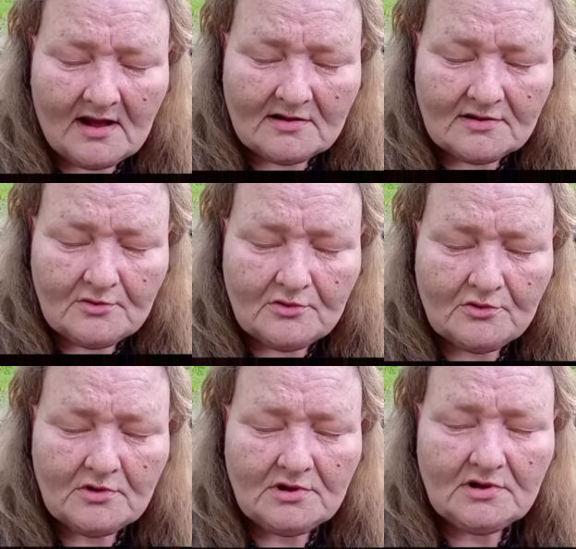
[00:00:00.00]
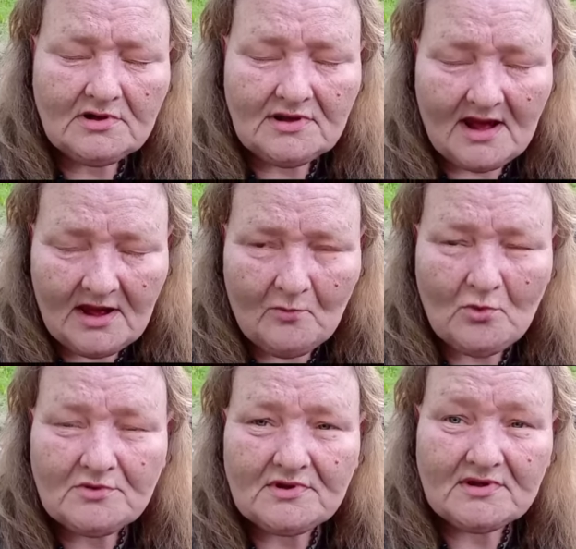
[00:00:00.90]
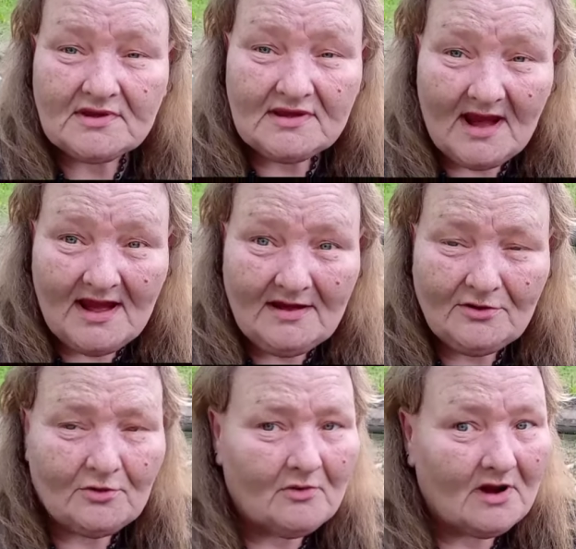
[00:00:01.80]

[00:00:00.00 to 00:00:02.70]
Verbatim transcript: is nutritious and will sustain you.